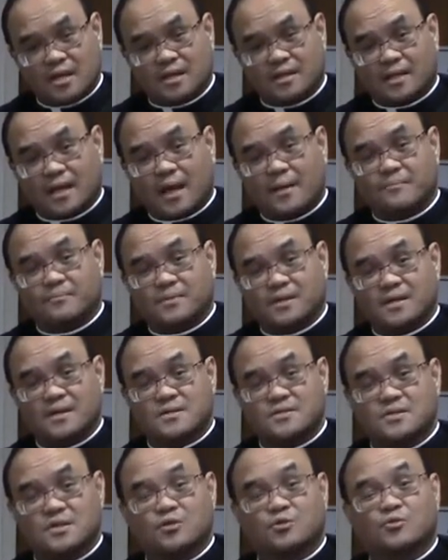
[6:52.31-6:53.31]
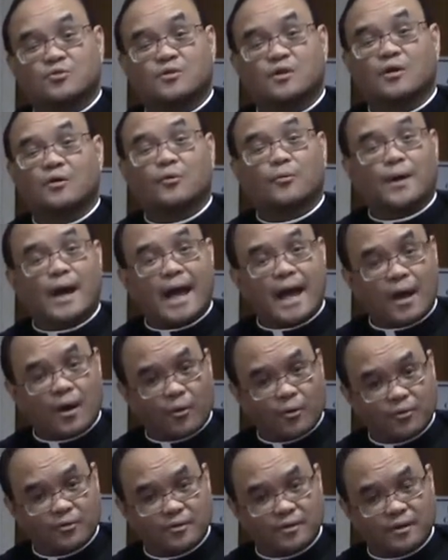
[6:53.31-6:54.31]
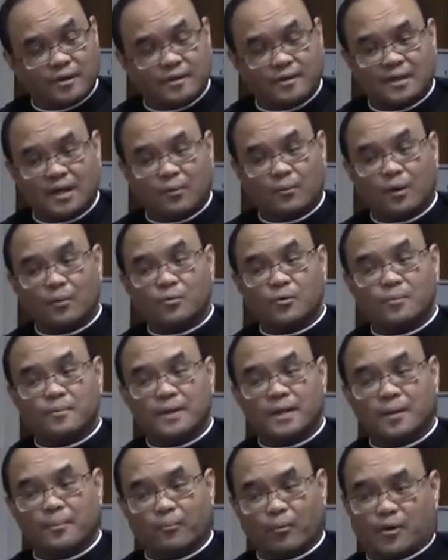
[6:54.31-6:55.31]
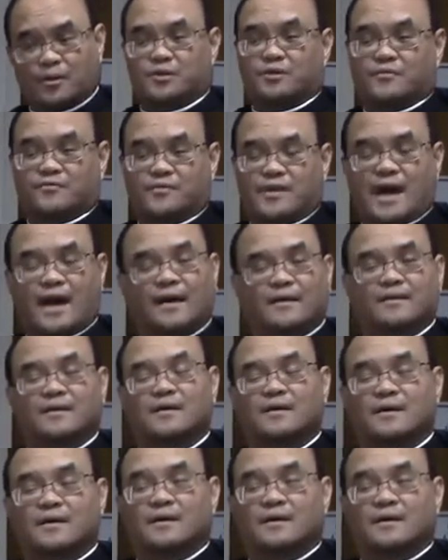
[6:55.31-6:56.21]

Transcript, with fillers: It empties into the ground. Now, what would be the point of that?